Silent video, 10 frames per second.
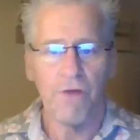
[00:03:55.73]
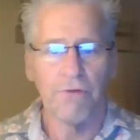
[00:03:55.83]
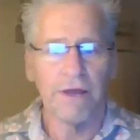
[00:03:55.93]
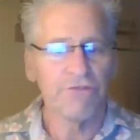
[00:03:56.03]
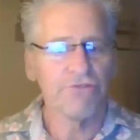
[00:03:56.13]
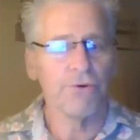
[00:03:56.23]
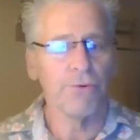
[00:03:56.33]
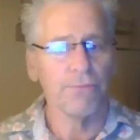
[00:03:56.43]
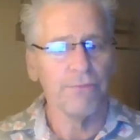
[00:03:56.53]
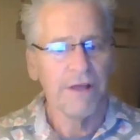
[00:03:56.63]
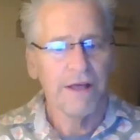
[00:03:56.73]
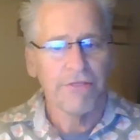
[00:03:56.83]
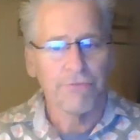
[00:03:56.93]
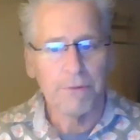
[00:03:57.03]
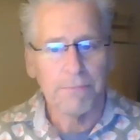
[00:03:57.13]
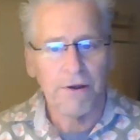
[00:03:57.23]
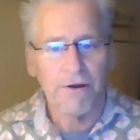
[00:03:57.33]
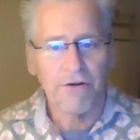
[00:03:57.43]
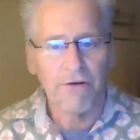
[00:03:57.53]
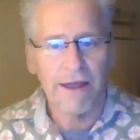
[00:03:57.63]
right? So 3
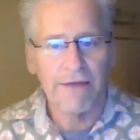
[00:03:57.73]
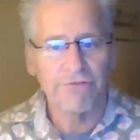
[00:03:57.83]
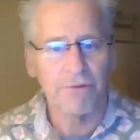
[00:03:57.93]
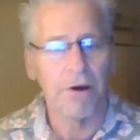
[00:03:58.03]
paragraphs